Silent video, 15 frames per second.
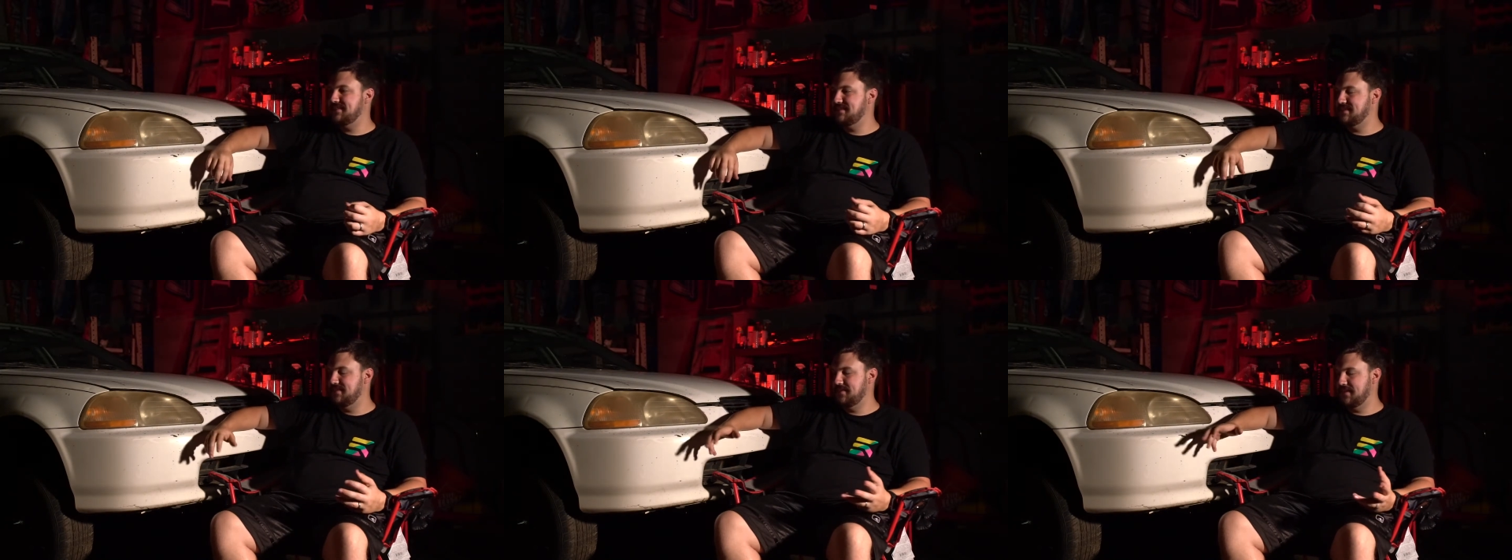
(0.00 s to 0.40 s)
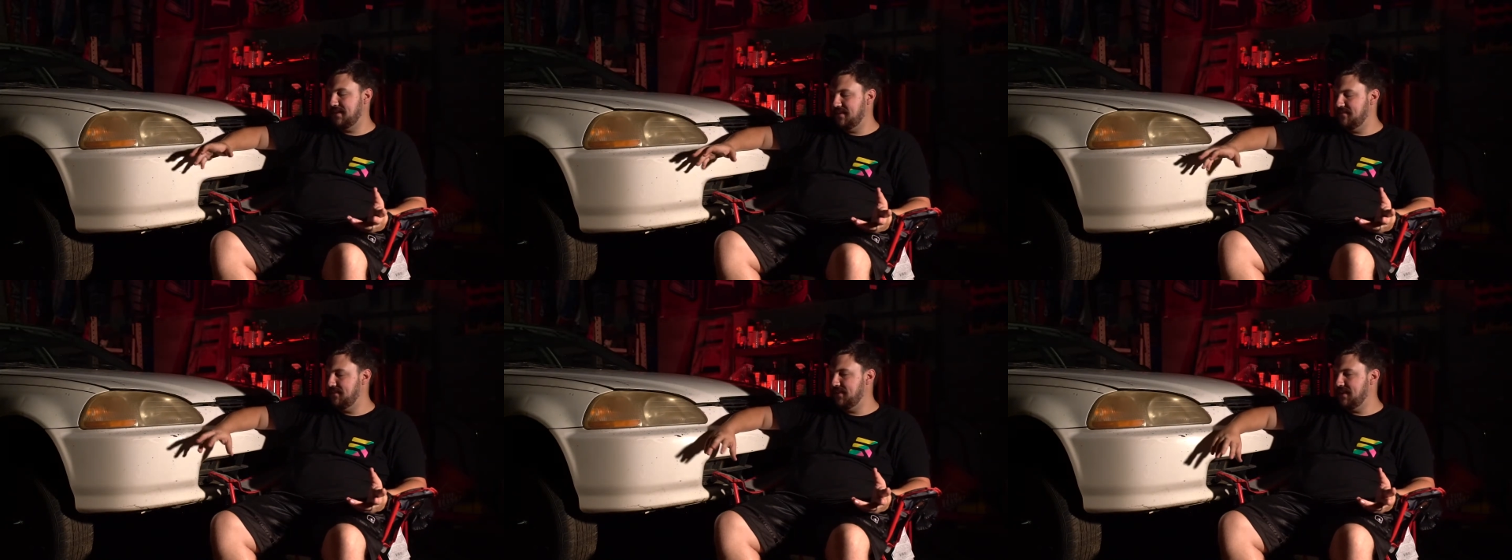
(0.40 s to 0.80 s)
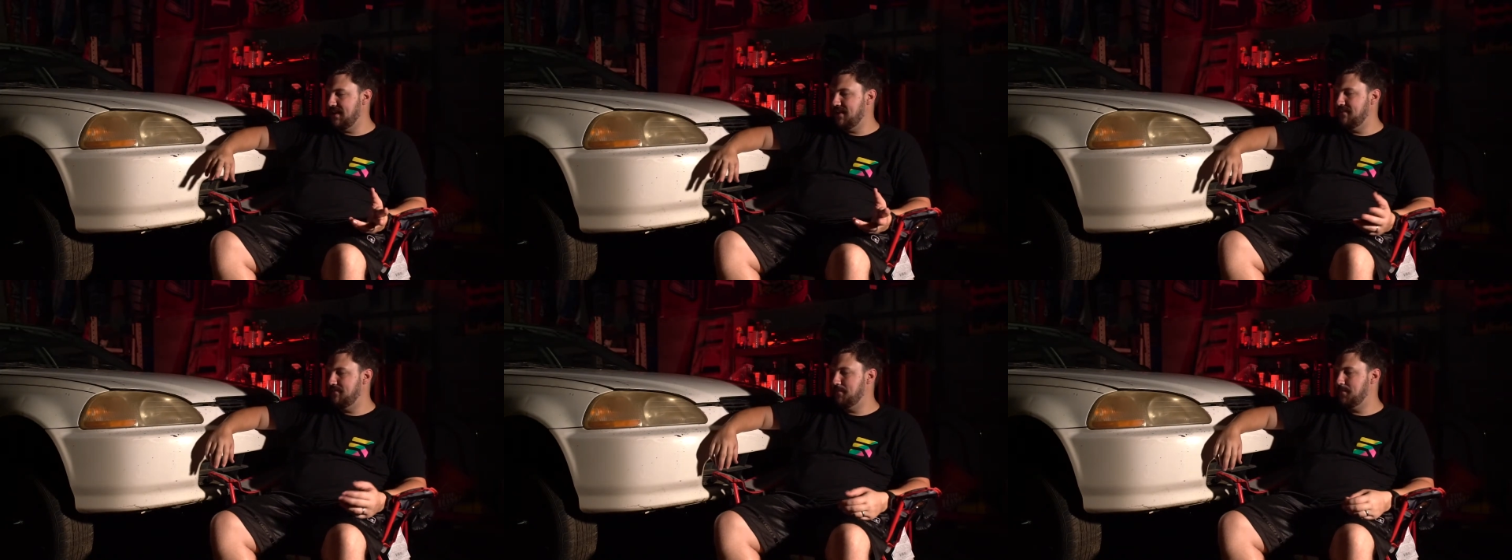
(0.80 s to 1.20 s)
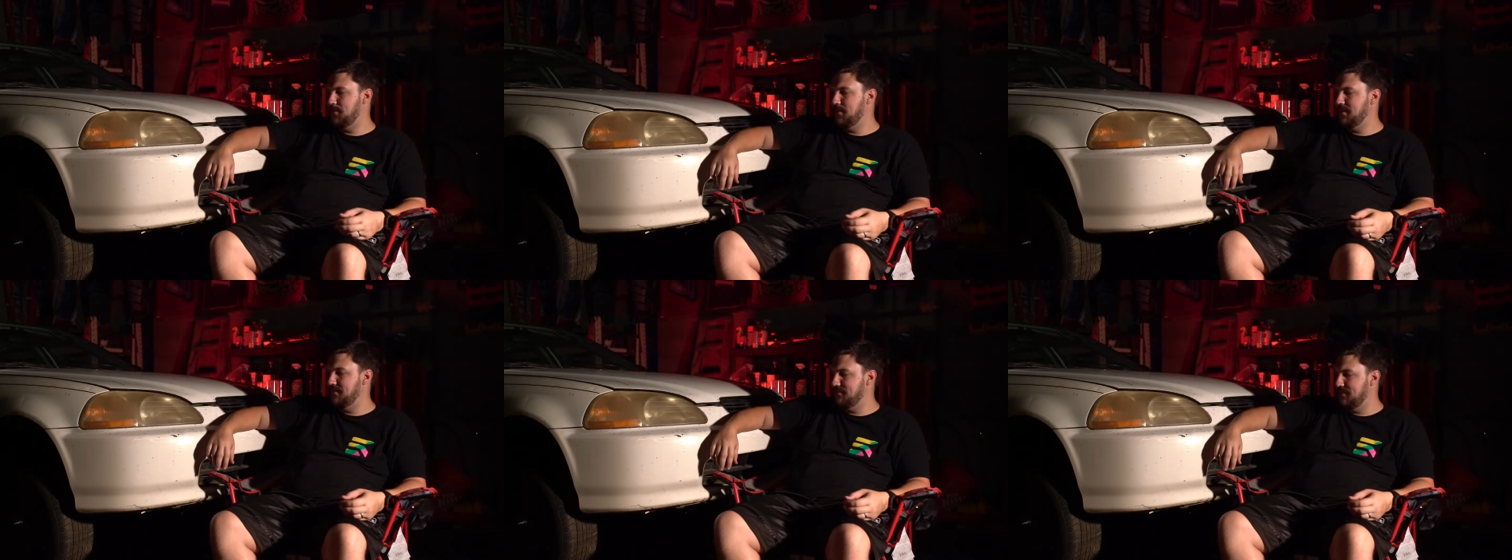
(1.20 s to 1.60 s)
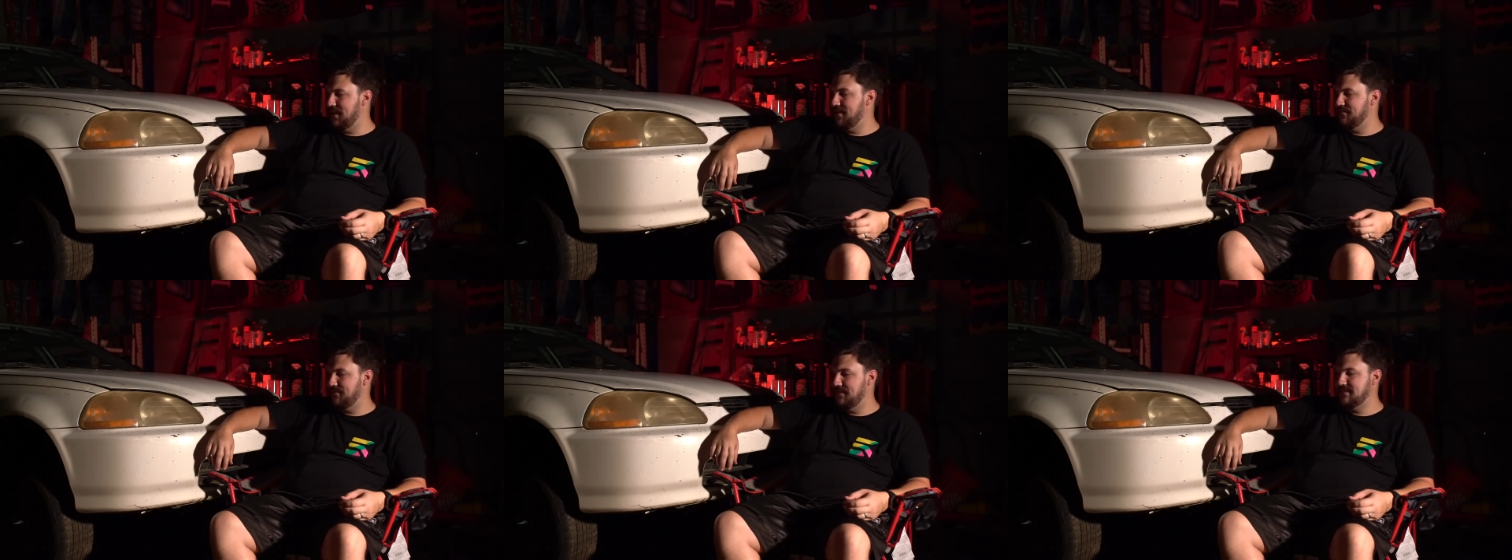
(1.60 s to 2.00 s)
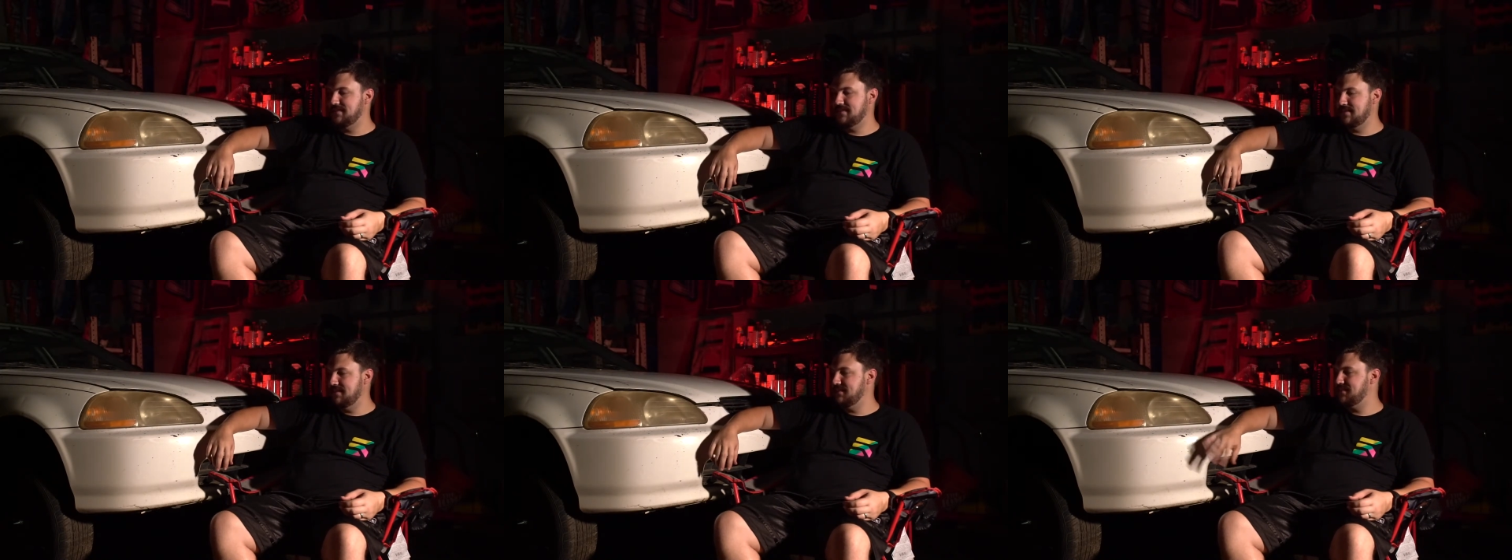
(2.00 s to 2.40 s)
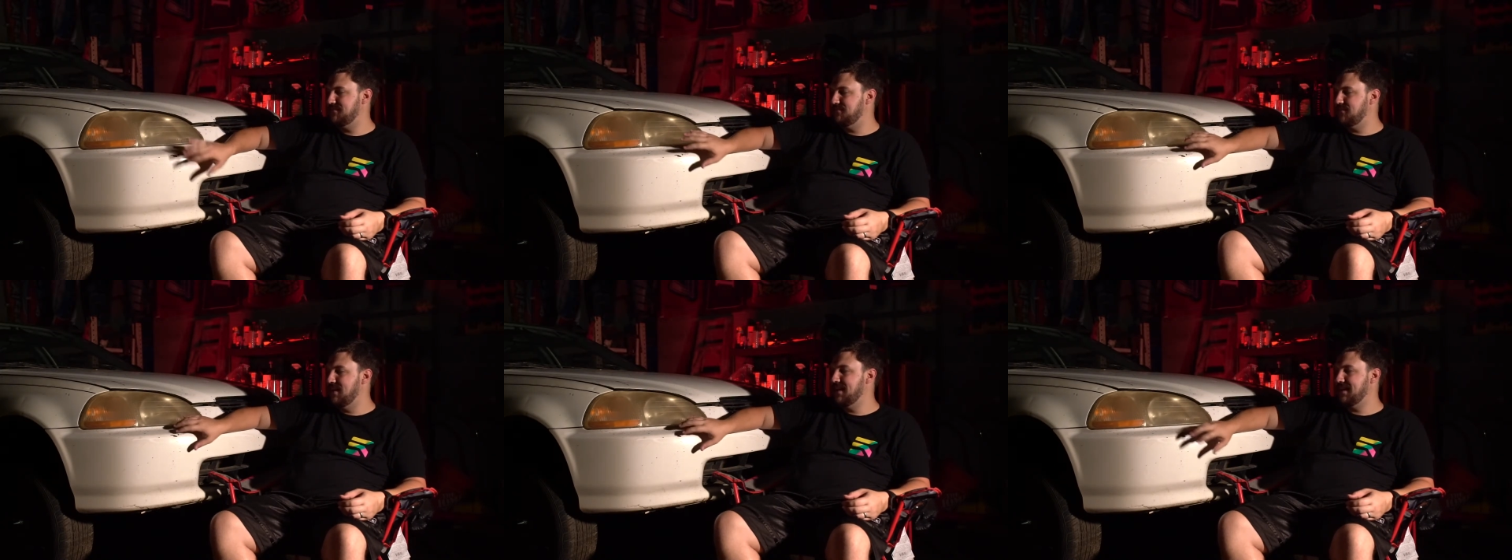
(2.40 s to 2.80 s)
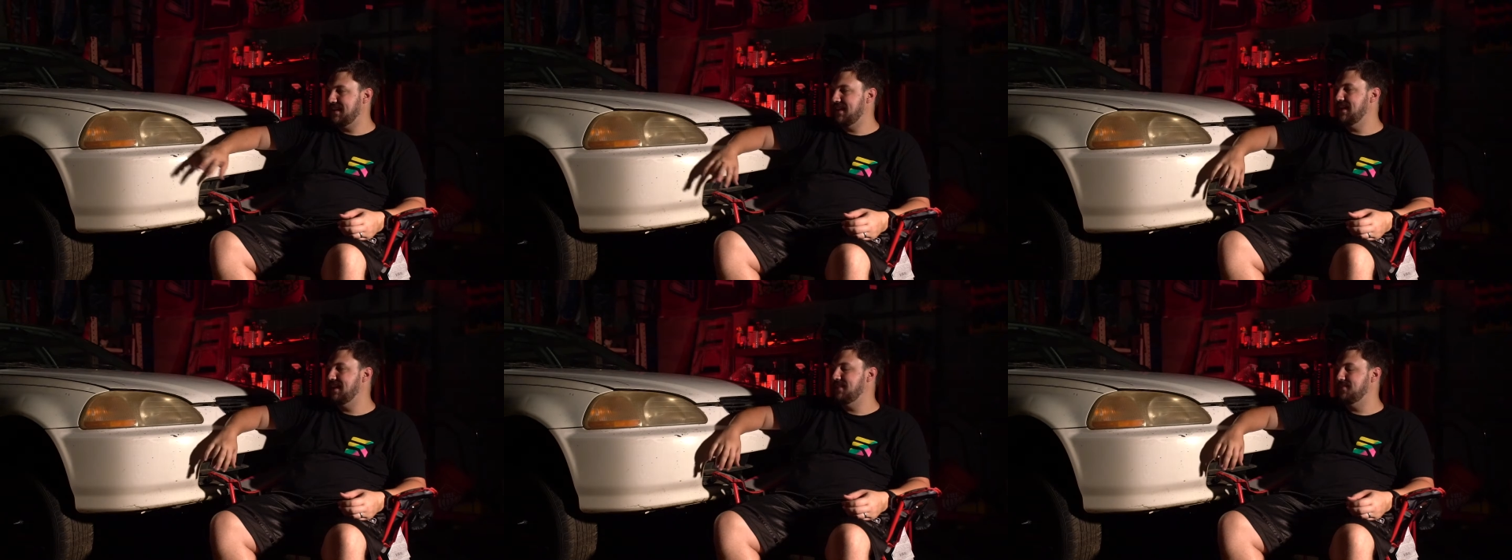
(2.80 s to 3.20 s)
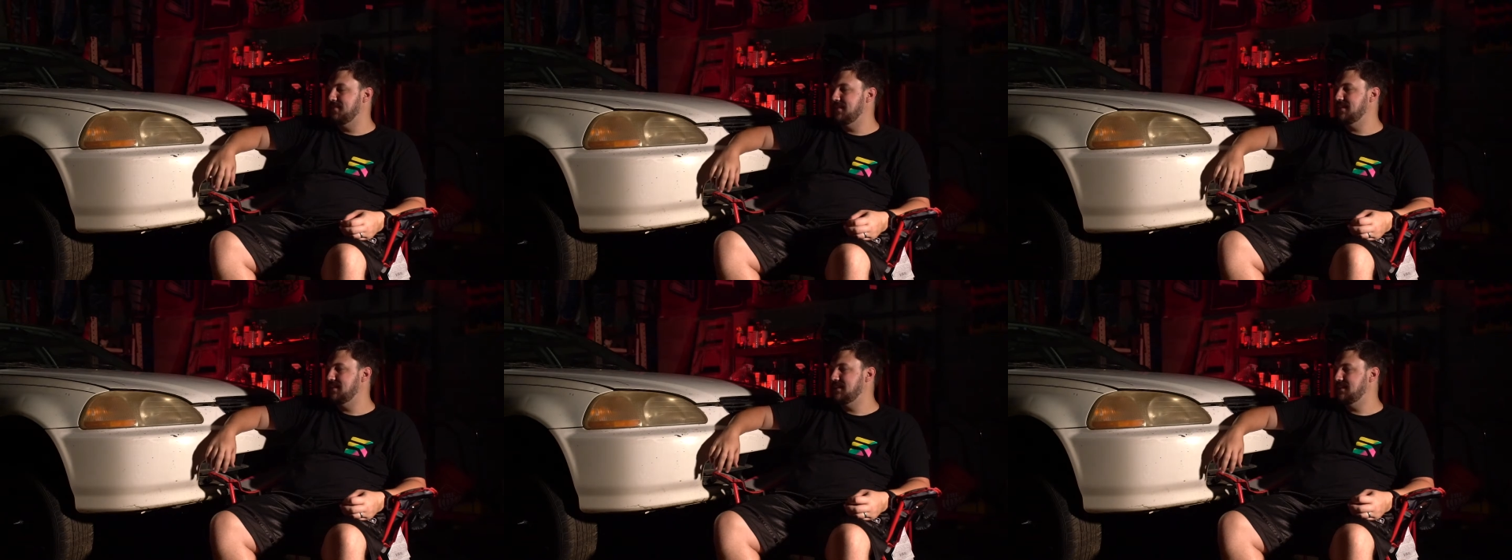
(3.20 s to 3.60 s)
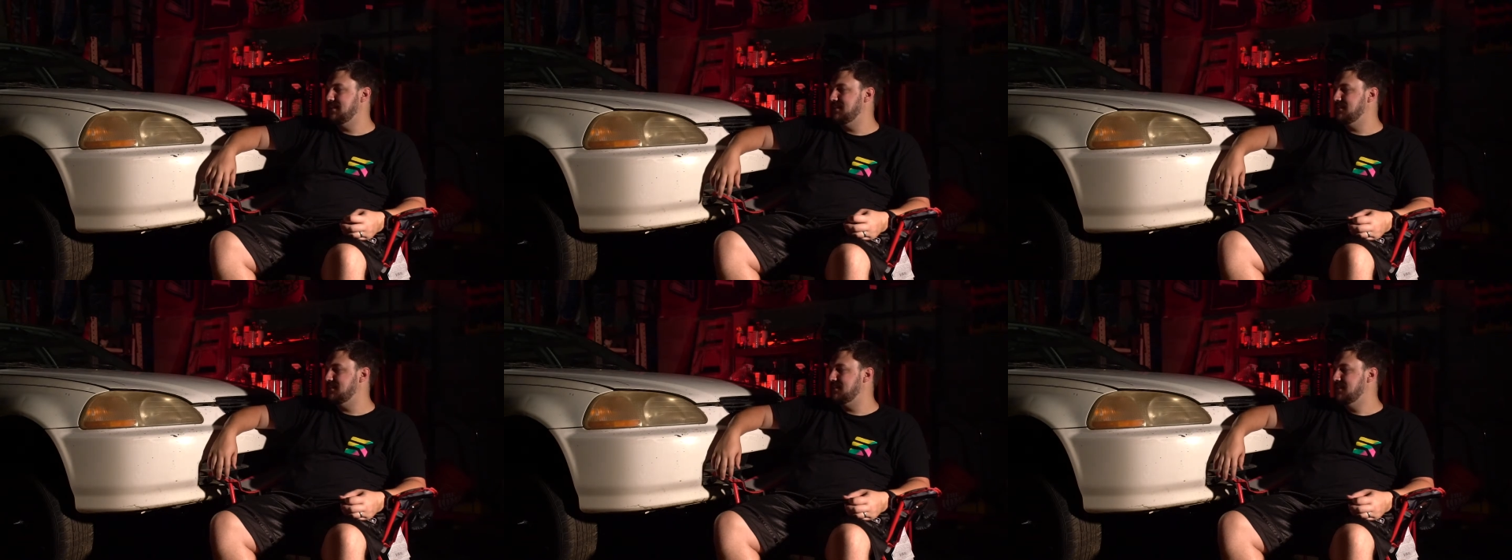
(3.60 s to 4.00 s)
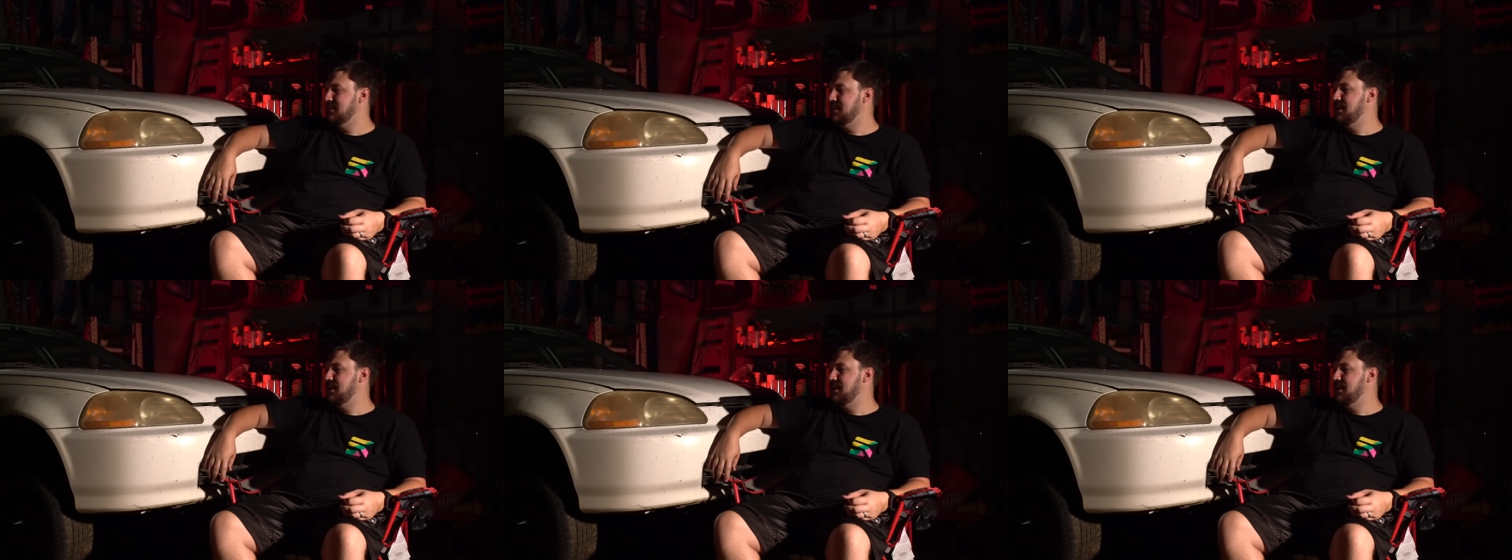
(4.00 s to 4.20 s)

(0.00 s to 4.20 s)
So to give you kind of a point of reference, this front kit really is